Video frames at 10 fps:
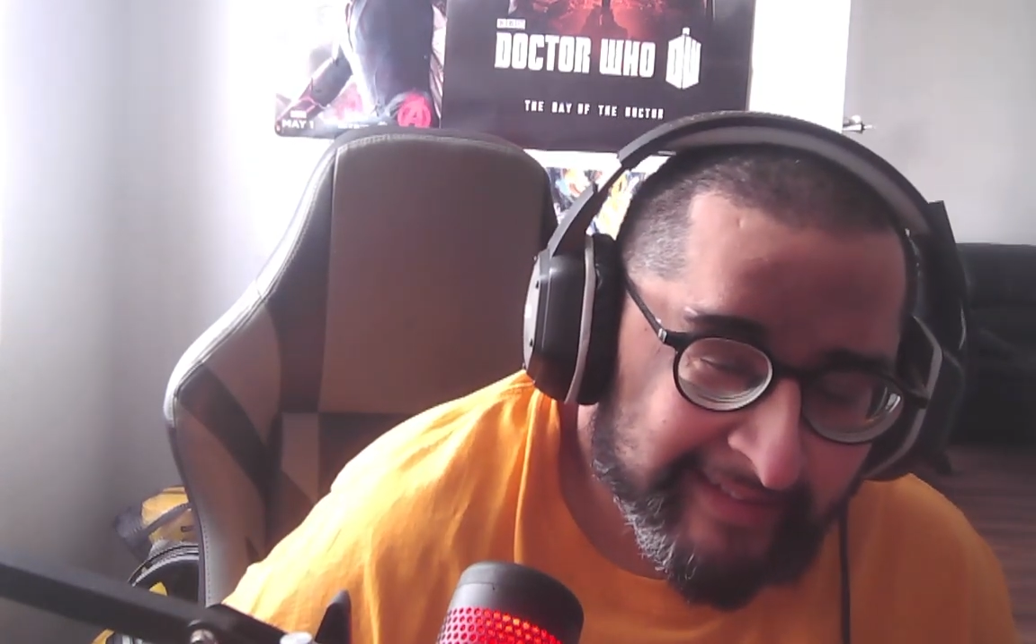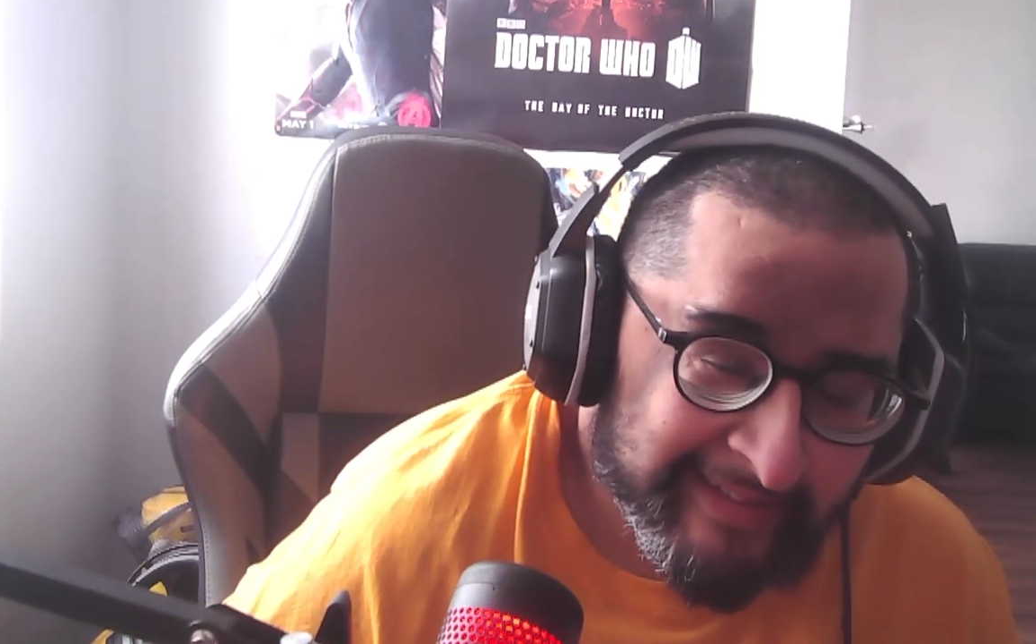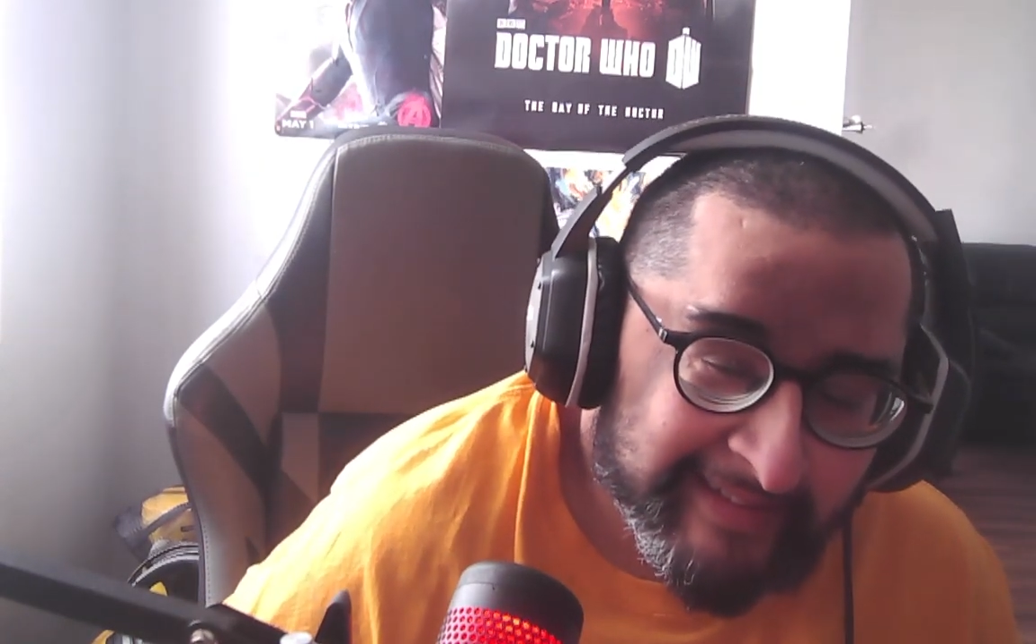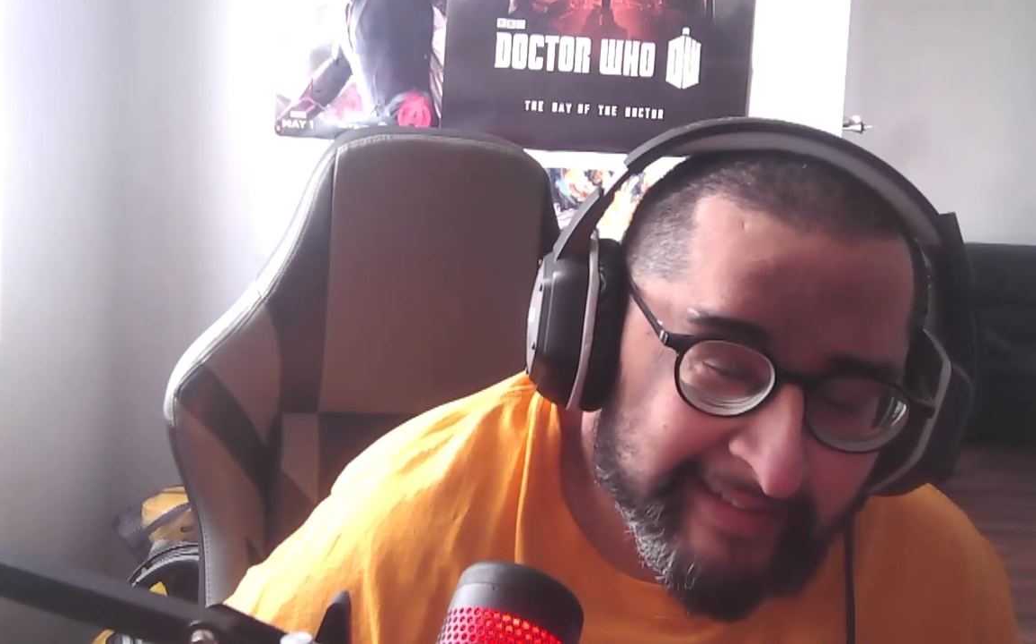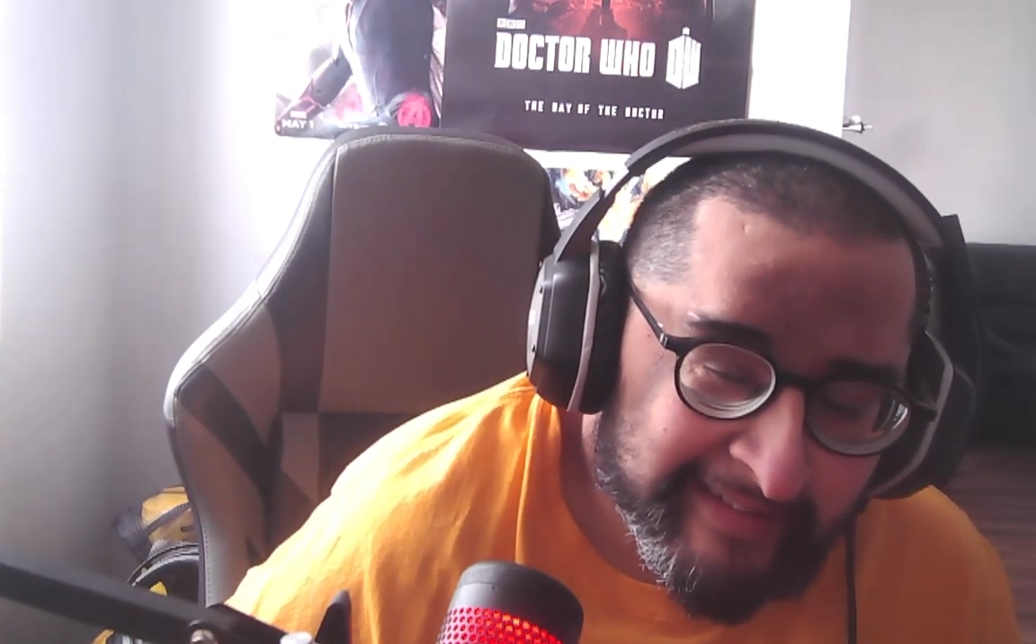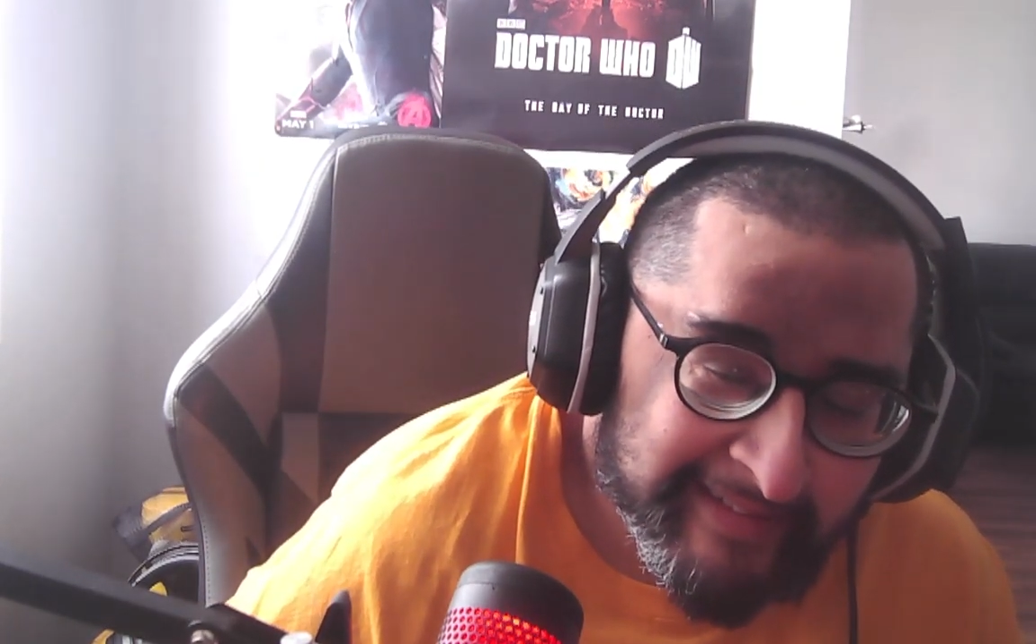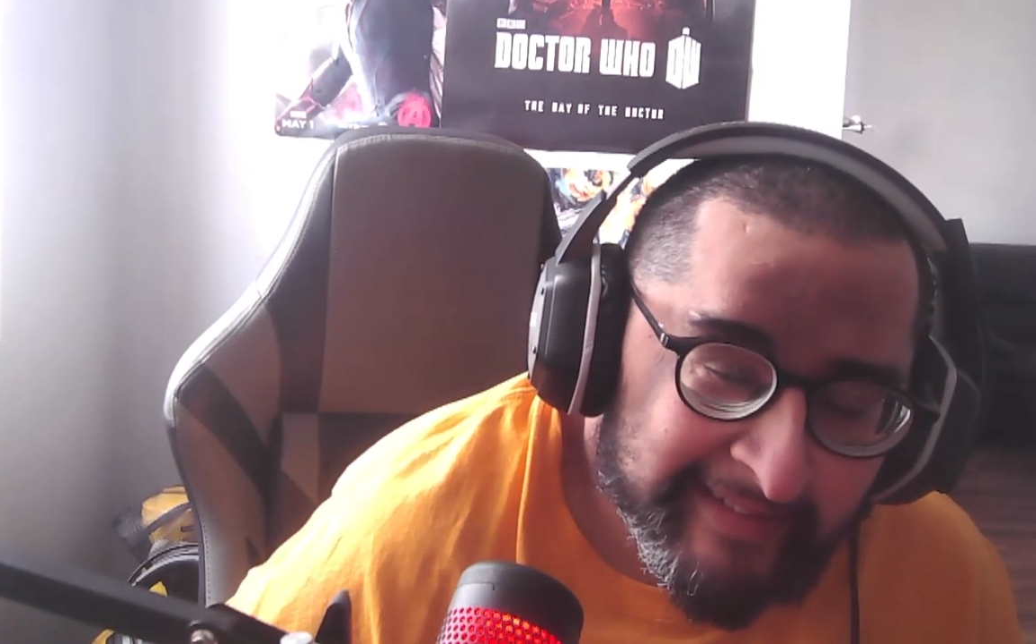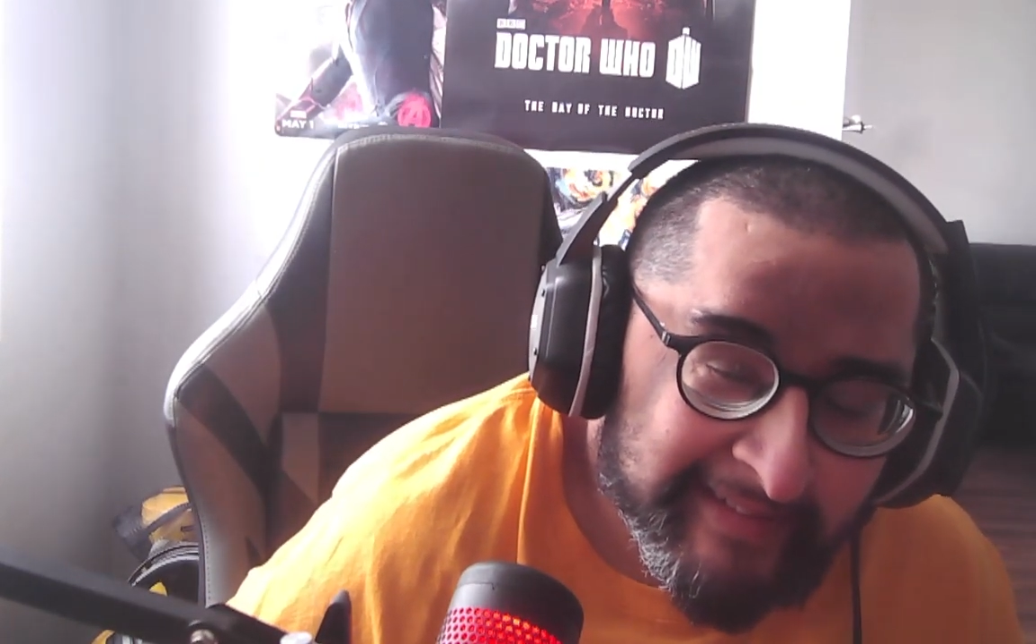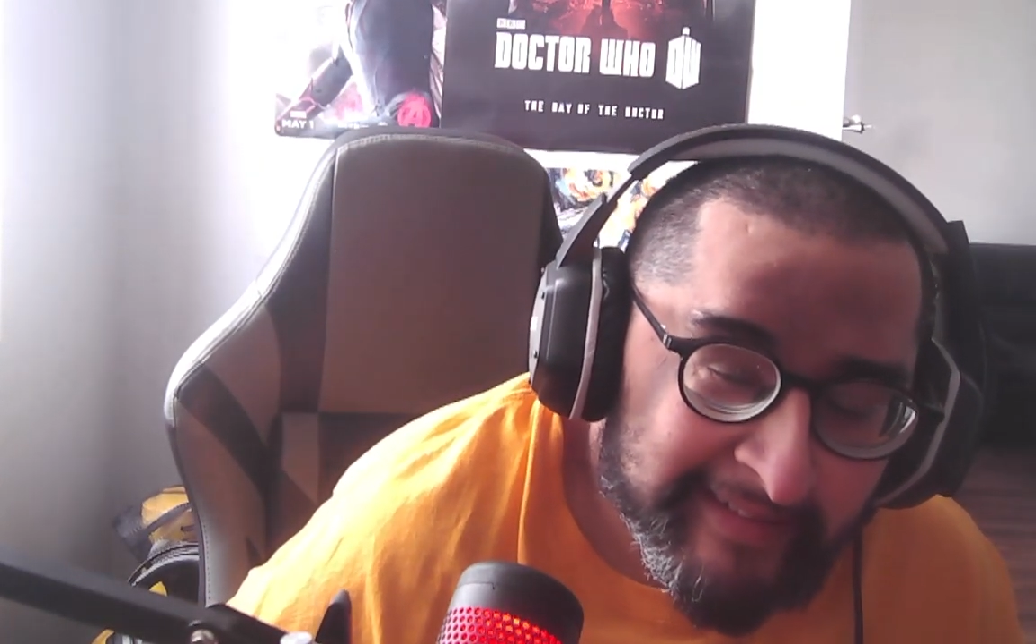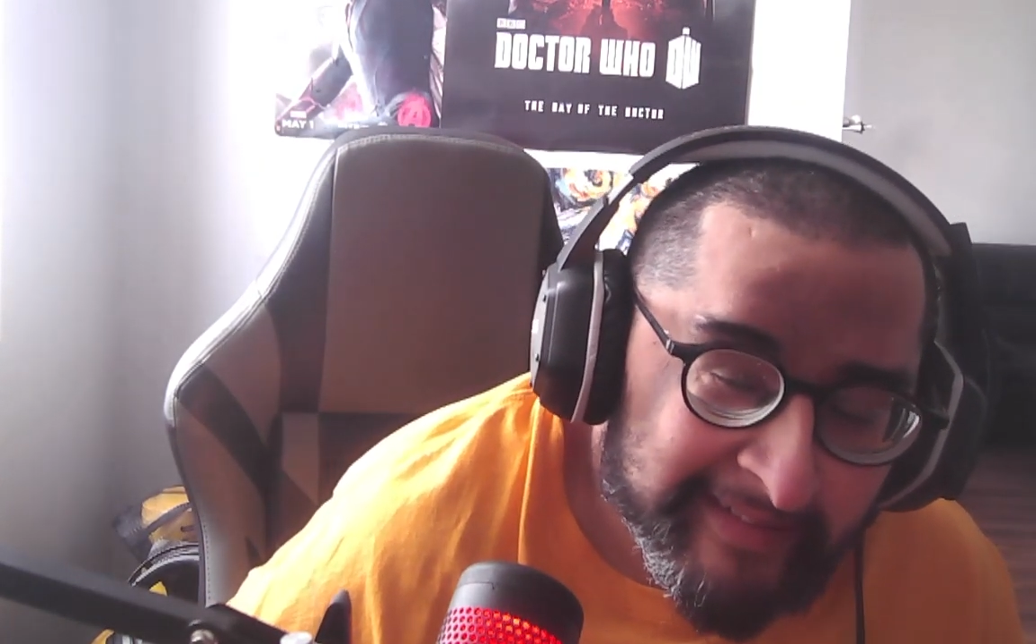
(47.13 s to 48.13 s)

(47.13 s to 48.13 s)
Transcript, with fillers: oh, yeah.